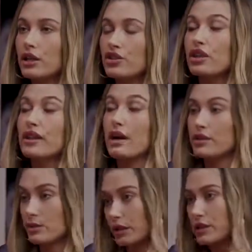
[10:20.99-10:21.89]
should allow
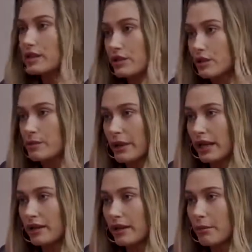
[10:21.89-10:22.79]
someone to
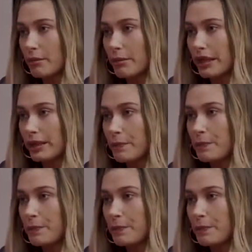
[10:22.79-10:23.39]
disrespect them, but